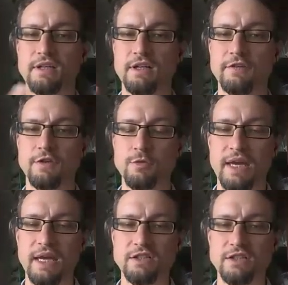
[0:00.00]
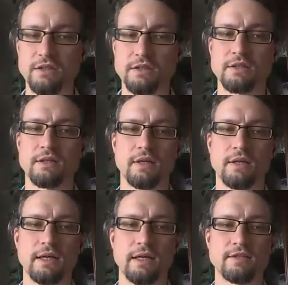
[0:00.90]
in a few pages
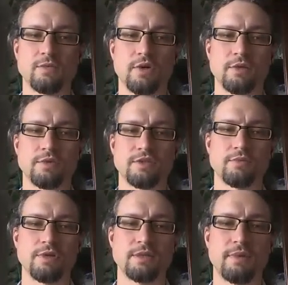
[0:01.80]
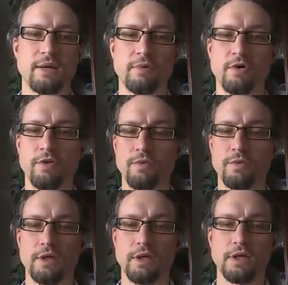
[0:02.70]
is the one that was embraced by both
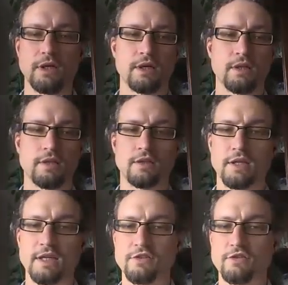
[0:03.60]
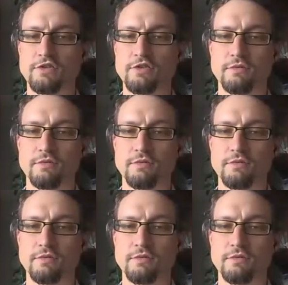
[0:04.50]
the Eastern,